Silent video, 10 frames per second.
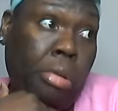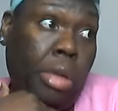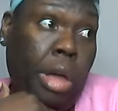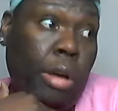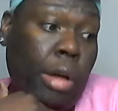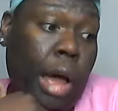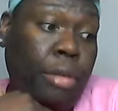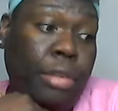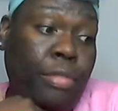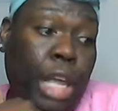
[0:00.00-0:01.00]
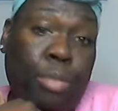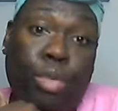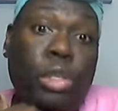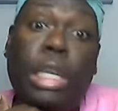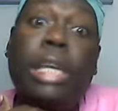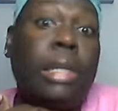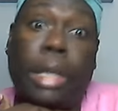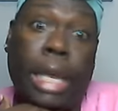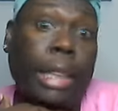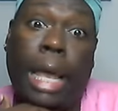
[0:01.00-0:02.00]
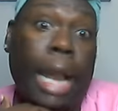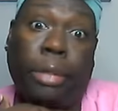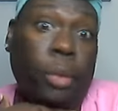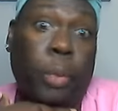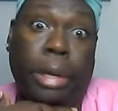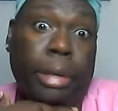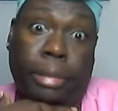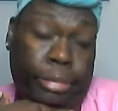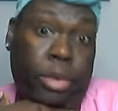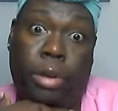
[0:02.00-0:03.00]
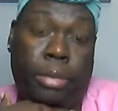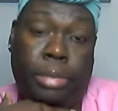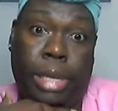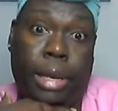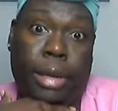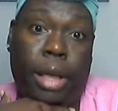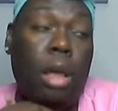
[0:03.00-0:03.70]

yeah, I don't even think Bruce Lee could have kicked that out the window. You know what I'm saying?